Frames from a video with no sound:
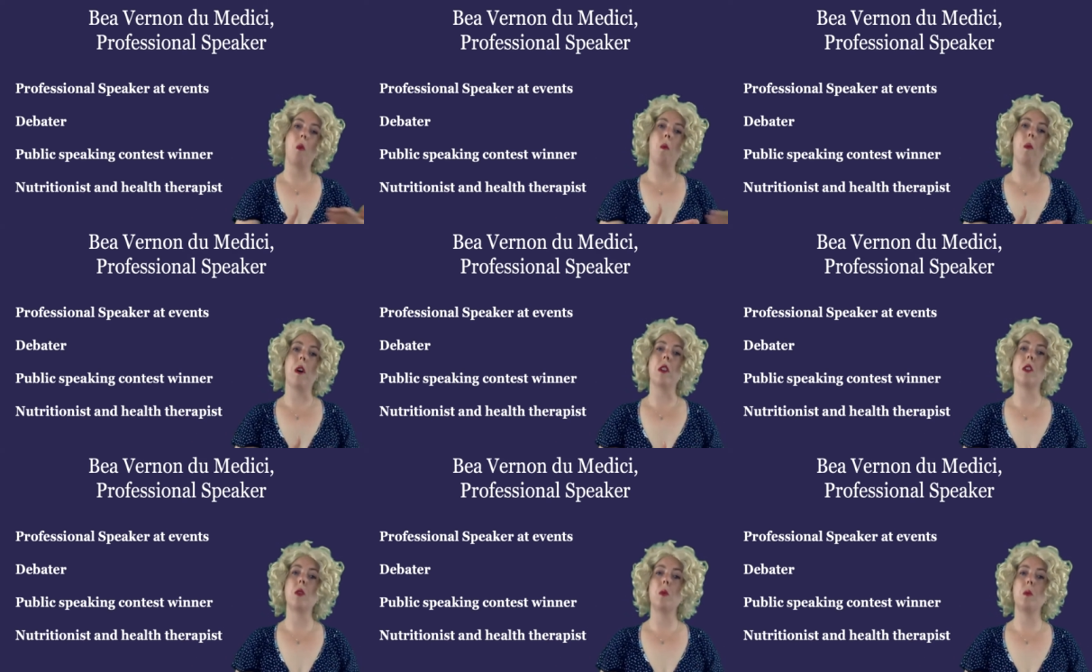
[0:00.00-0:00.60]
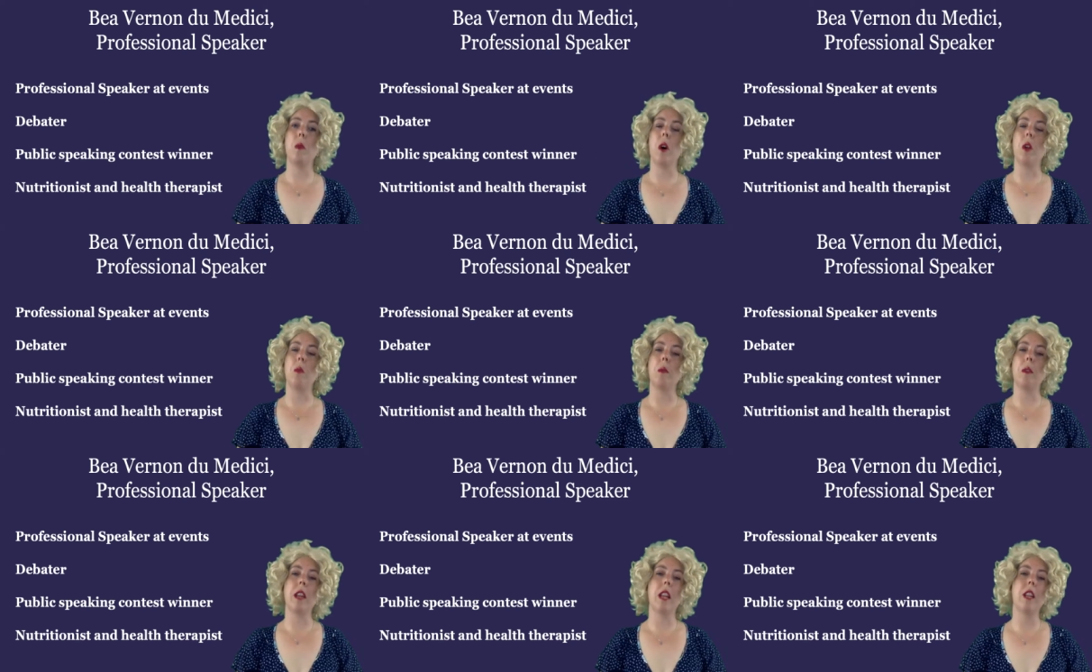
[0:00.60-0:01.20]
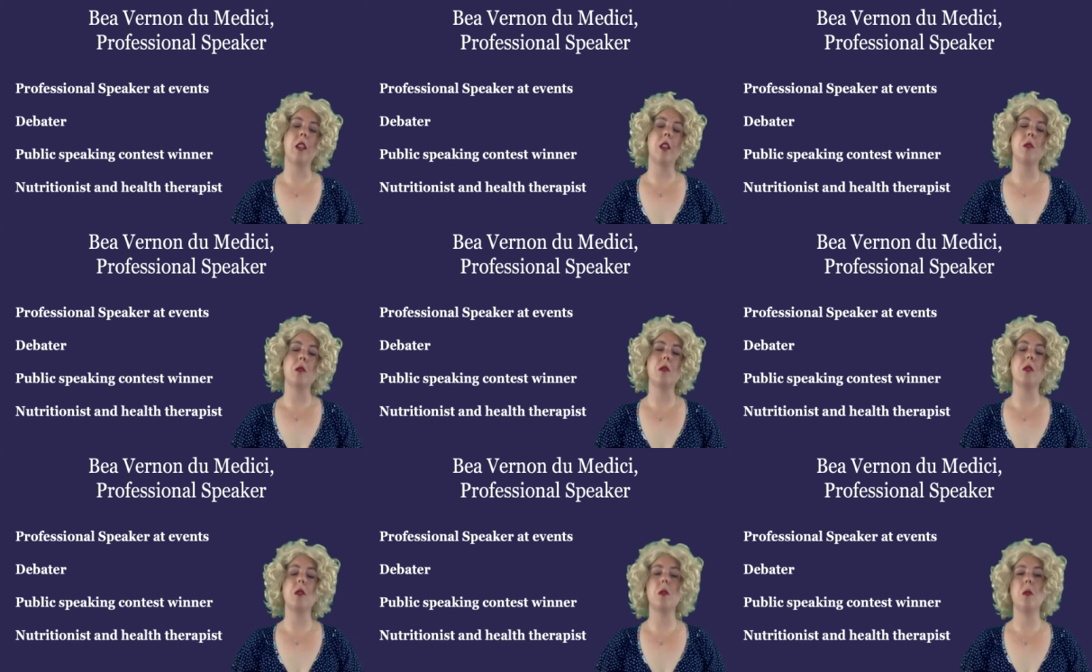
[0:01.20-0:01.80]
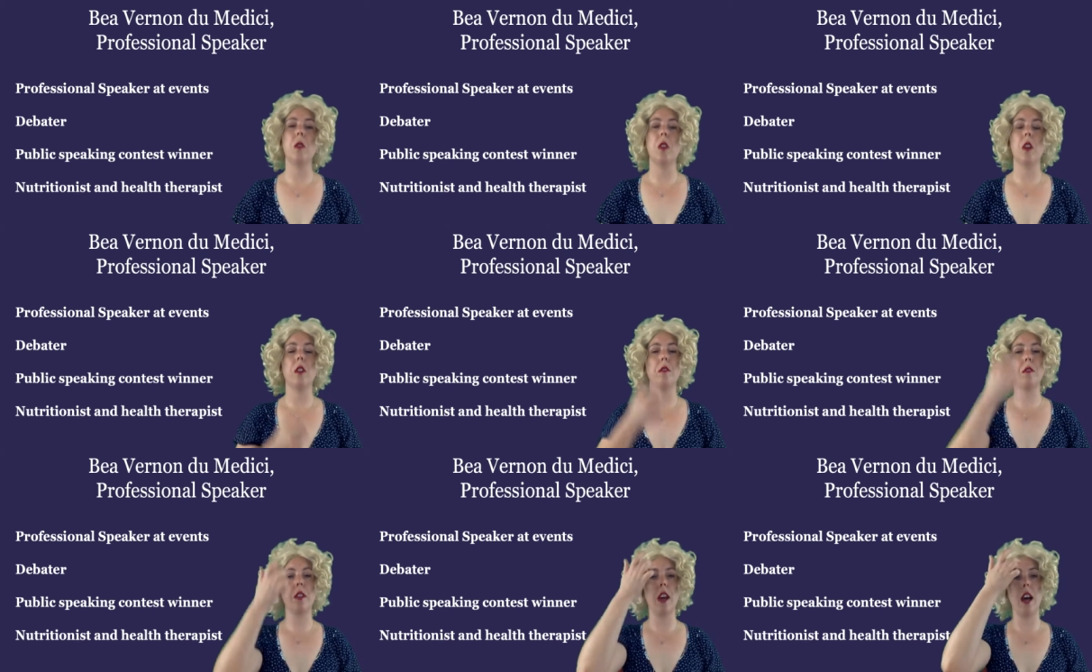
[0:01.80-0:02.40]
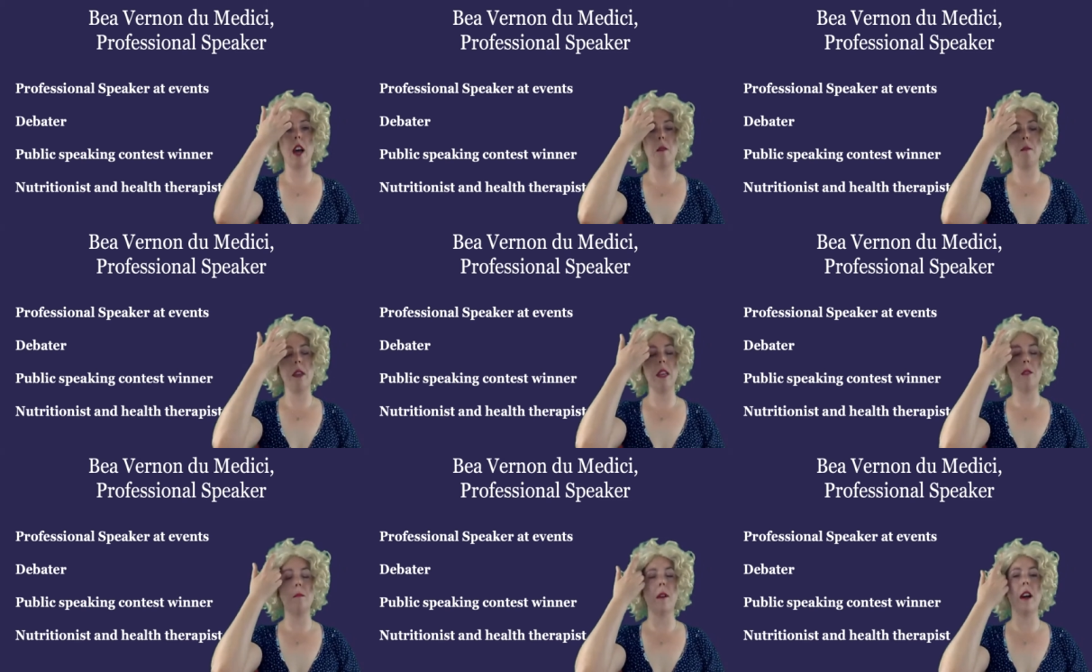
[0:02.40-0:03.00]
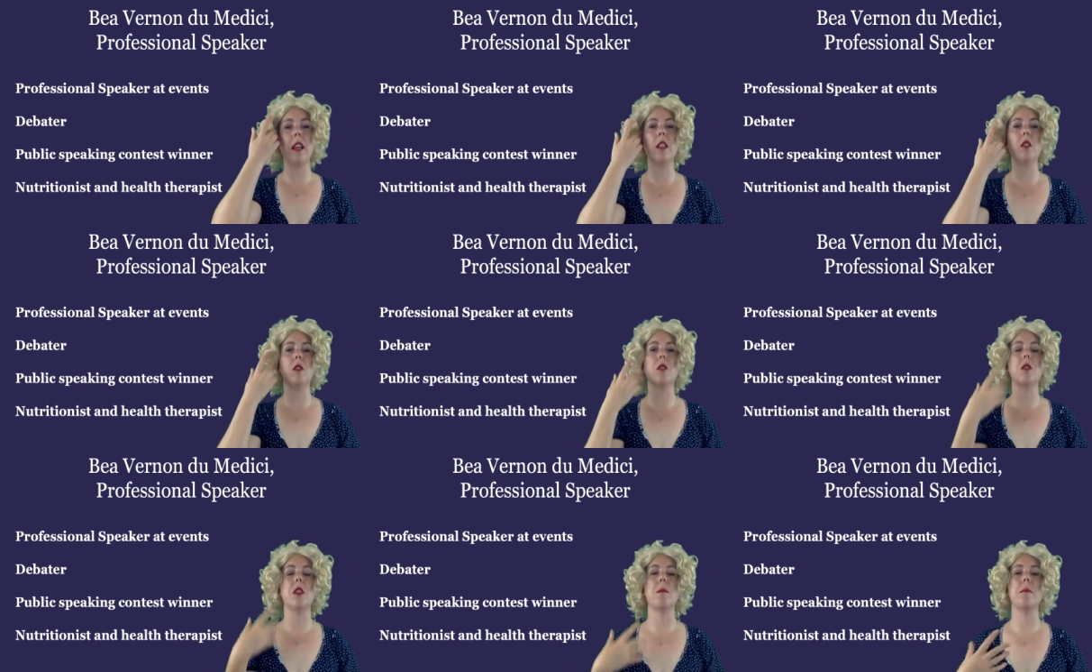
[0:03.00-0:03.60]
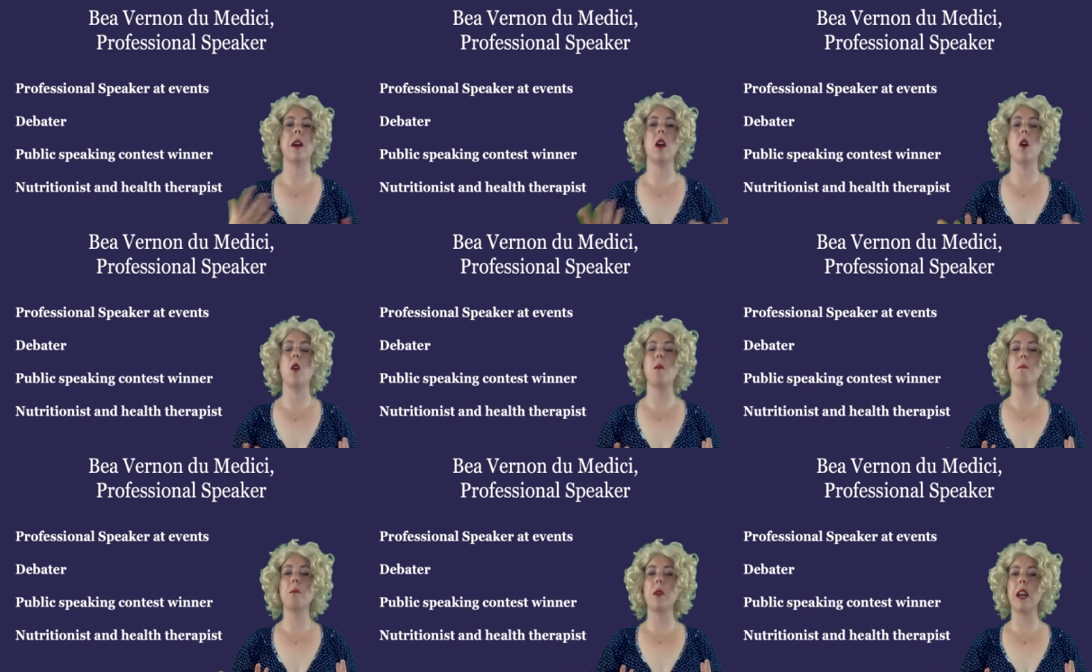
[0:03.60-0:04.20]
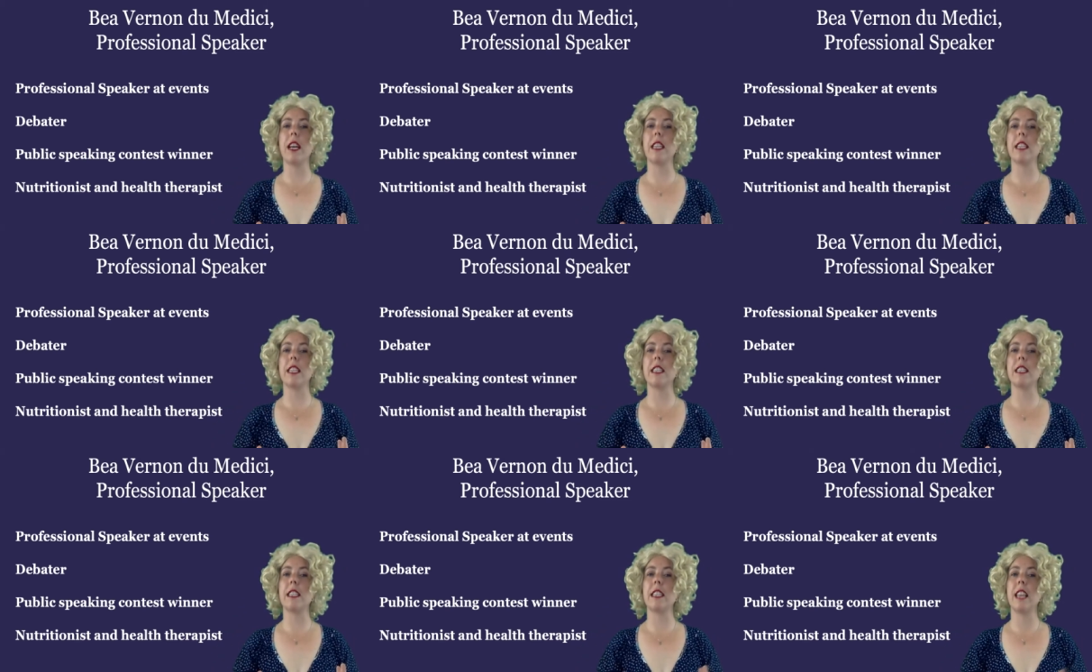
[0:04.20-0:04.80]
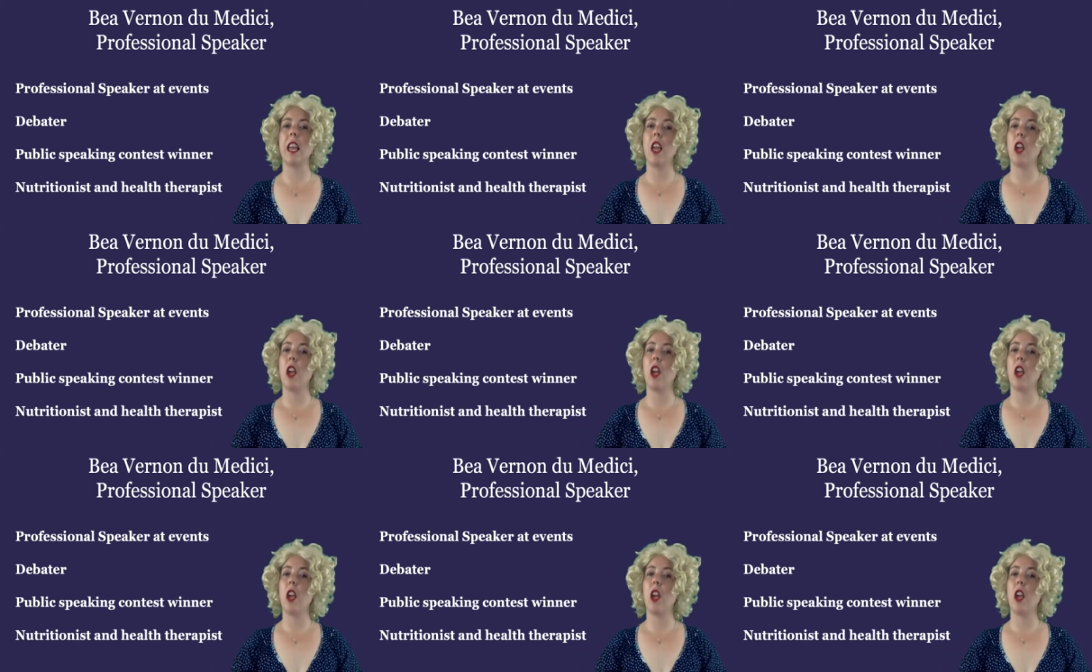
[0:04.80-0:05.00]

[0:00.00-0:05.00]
one-to-one, what I used to do a lot of time in my own practice,